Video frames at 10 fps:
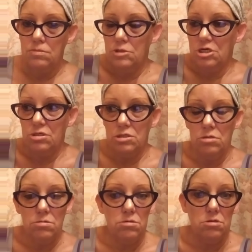That's
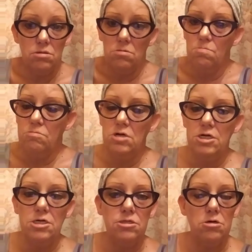one
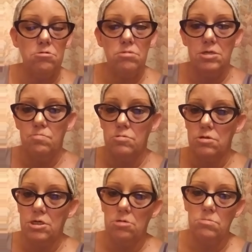and only
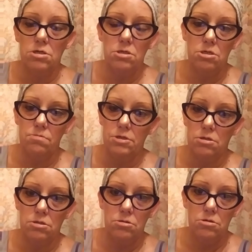warning I'm going to give
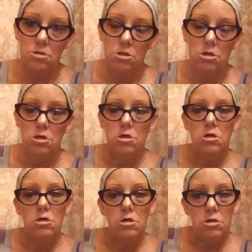y'all.
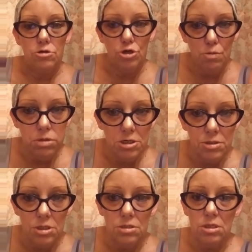Your
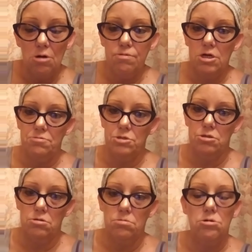blessings have left
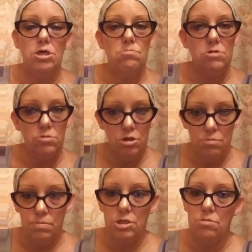you and will
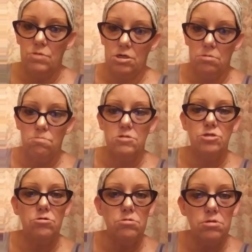come to me when
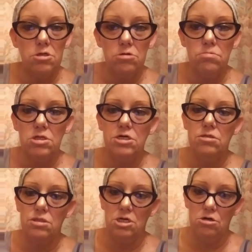you knowingly
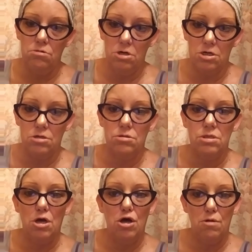tell
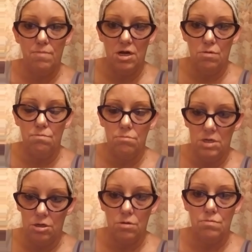lies about me.